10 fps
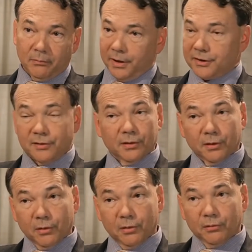based on
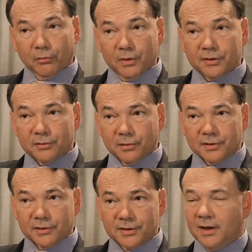their own
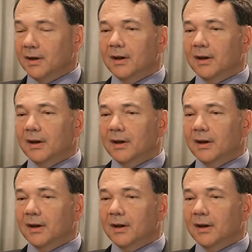resources,